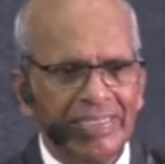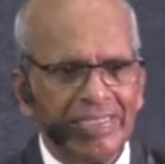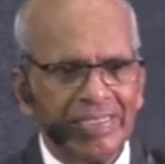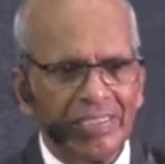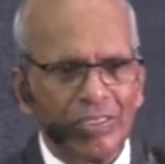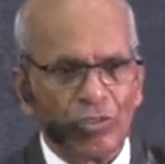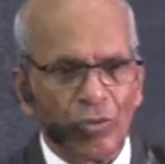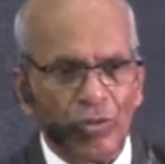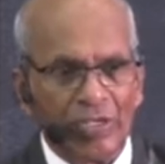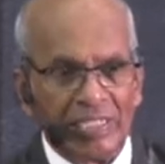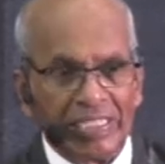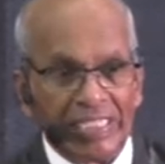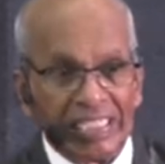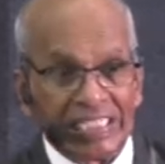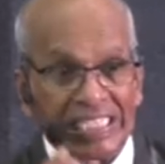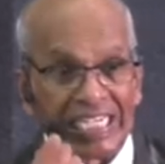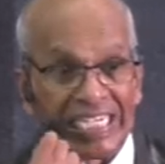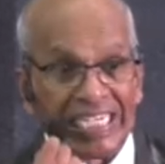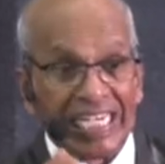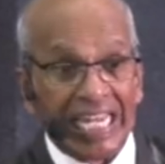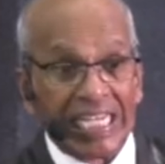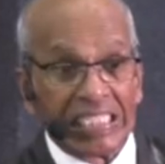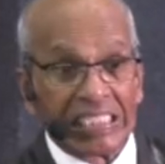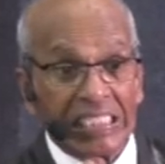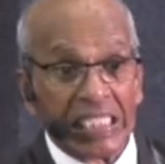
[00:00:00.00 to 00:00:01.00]
So it is
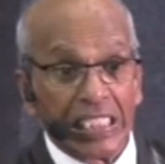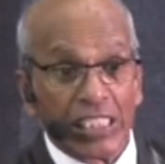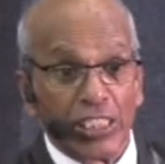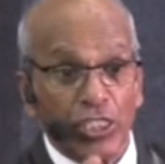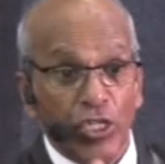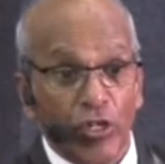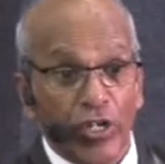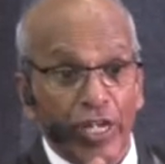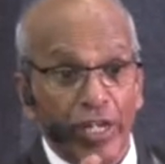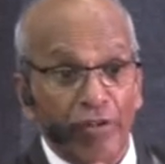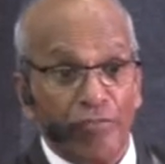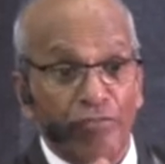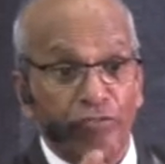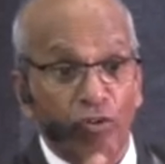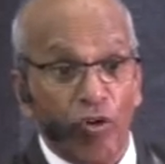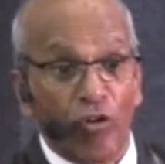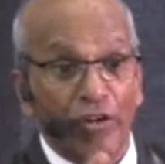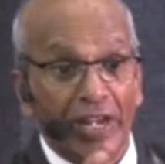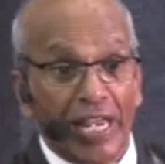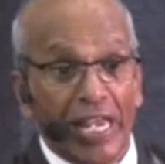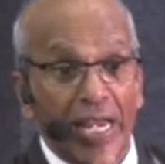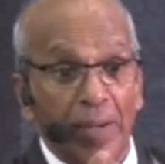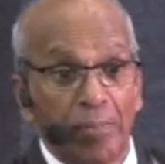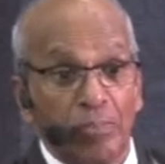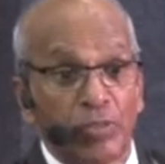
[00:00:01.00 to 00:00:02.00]
necessary for
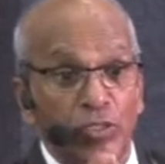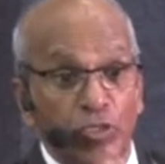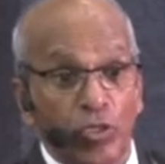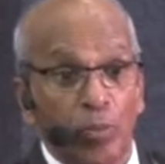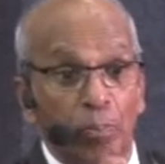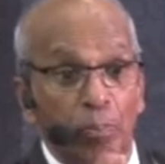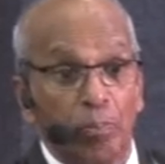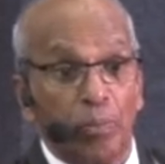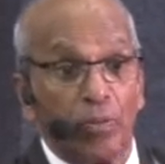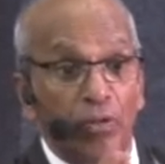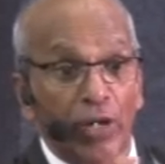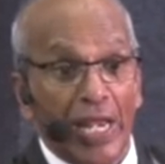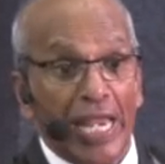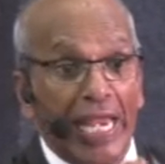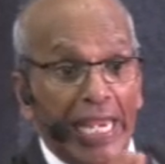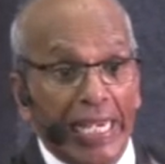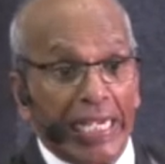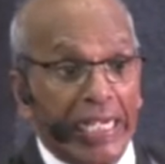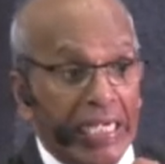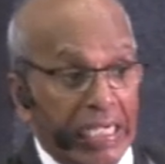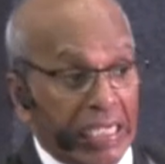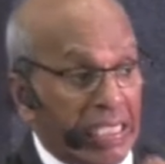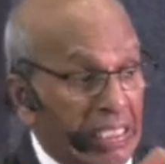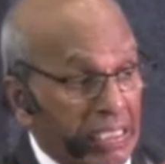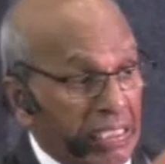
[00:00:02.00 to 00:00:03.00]
him to
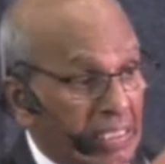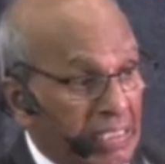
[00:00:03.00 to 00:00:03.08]
break